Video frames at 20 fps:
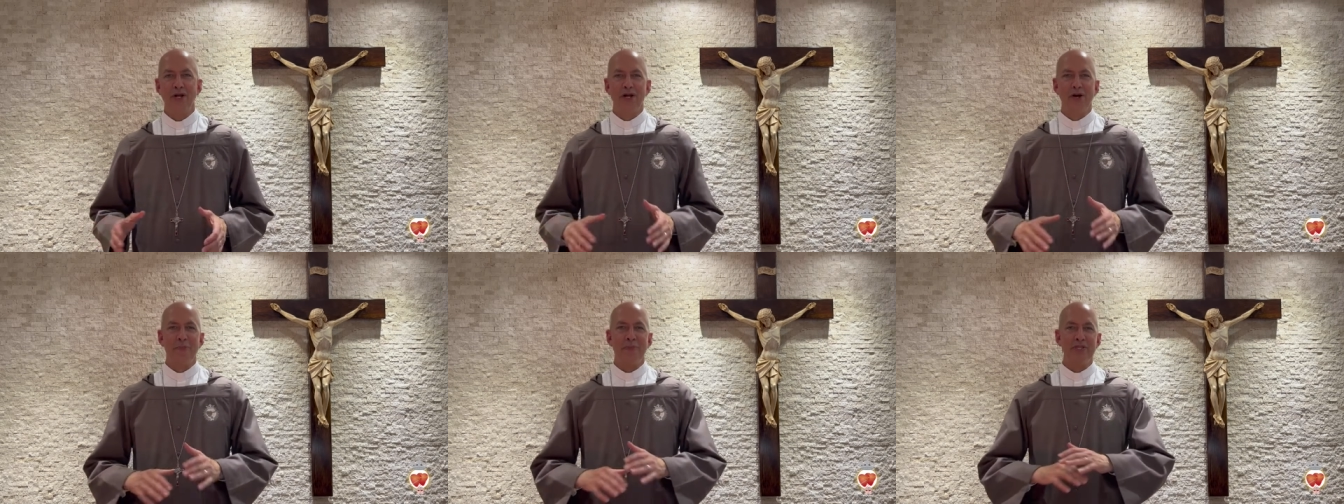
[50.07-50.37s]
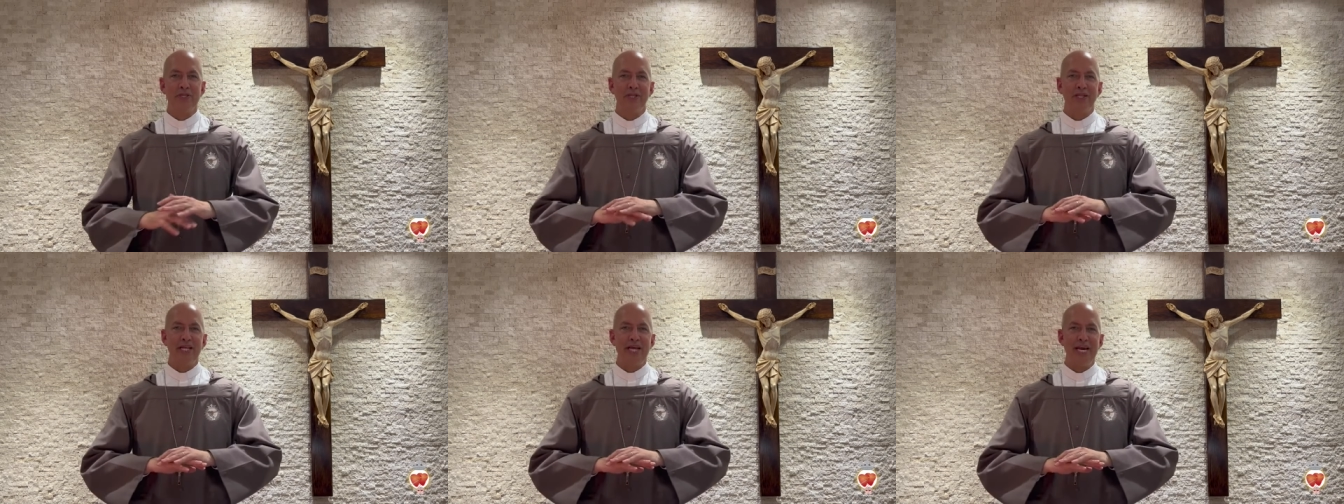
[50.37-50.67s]
but
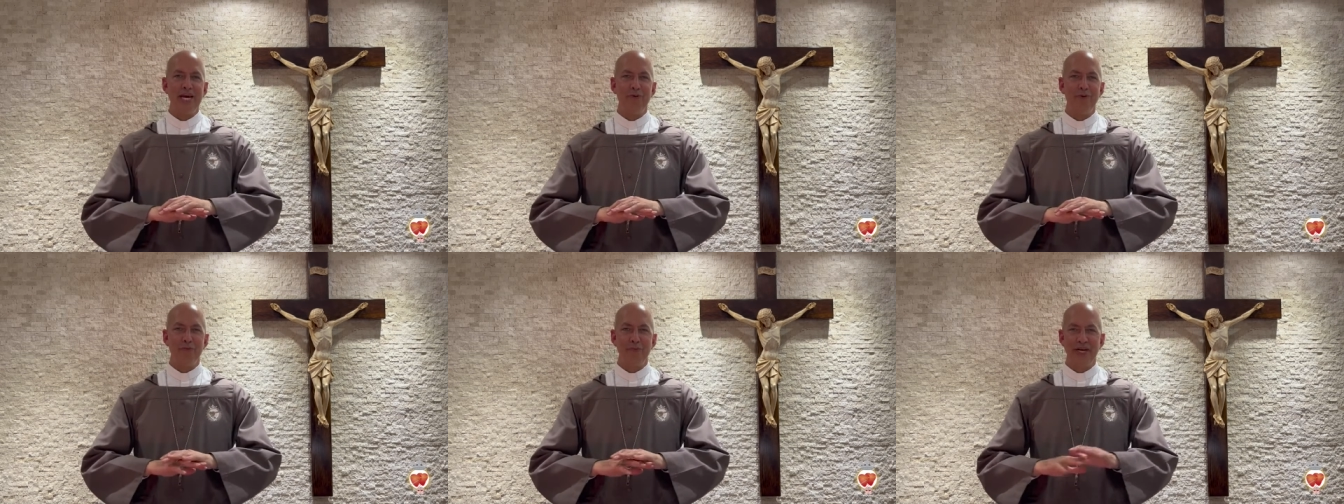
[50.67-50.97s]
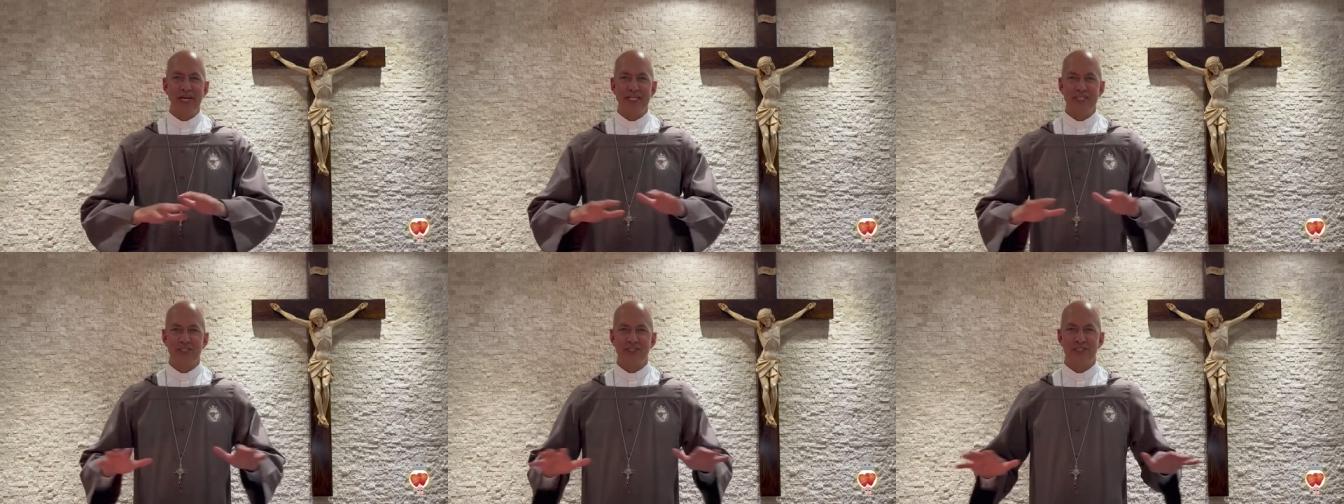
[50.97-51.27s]
the land
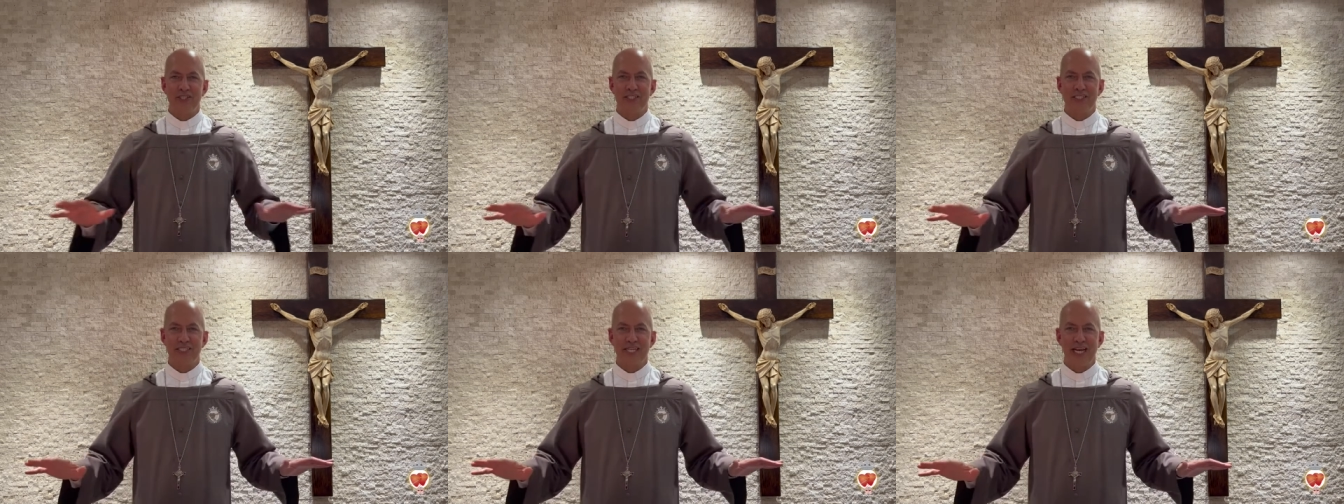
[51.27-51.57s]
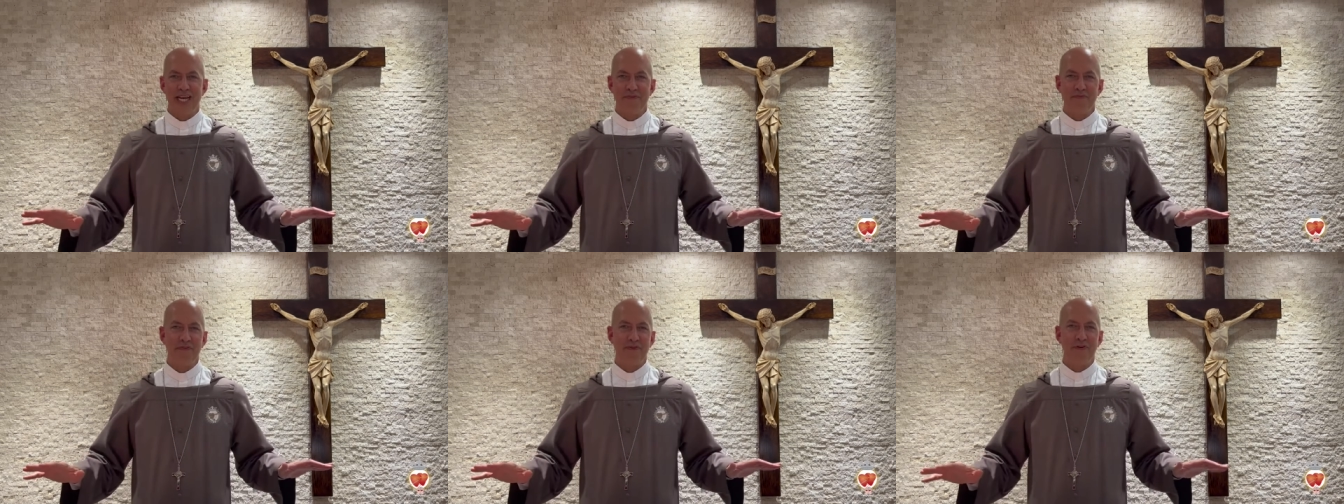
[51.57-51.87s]
remains the
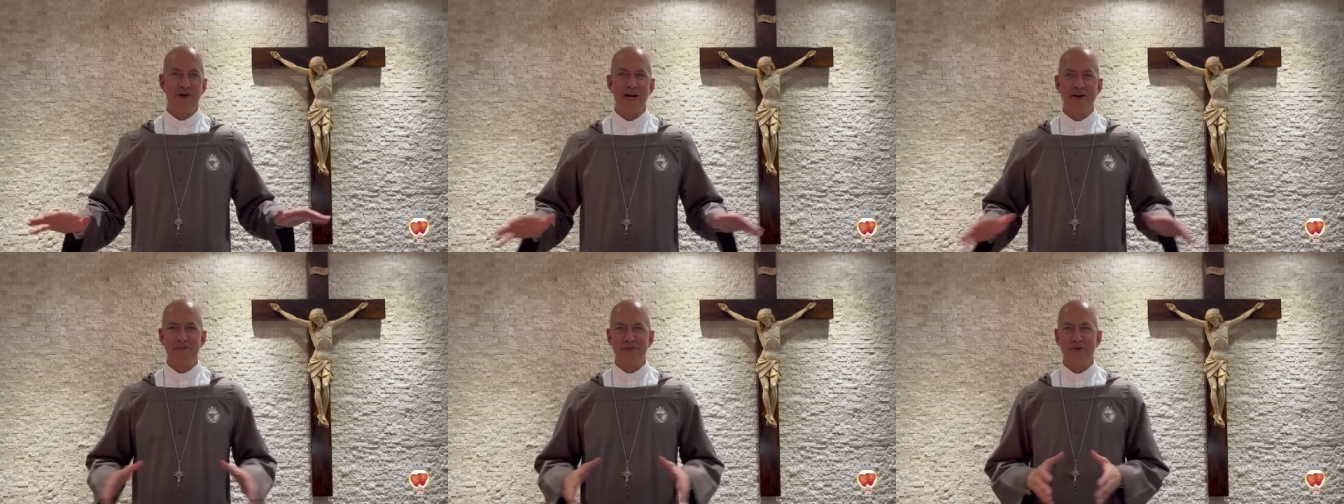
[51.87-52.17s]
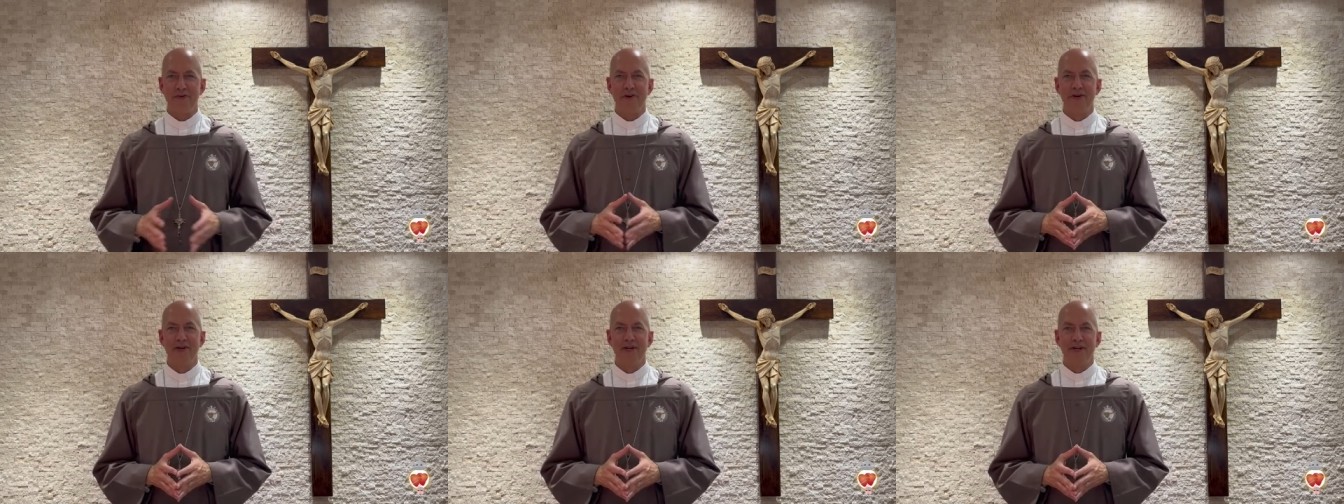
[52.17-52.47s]
same
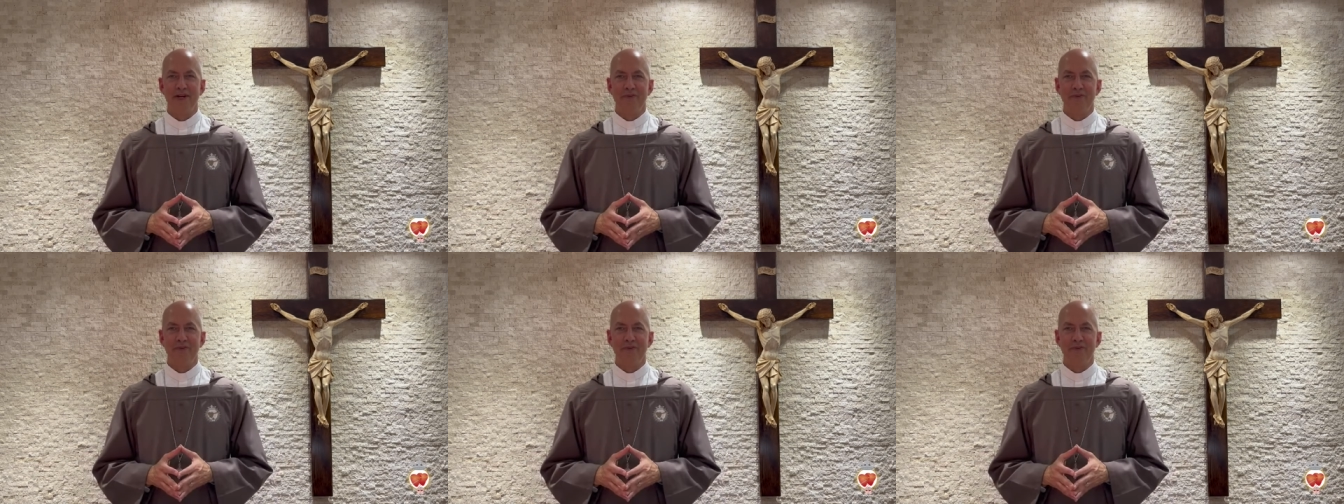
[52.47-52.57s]
forever.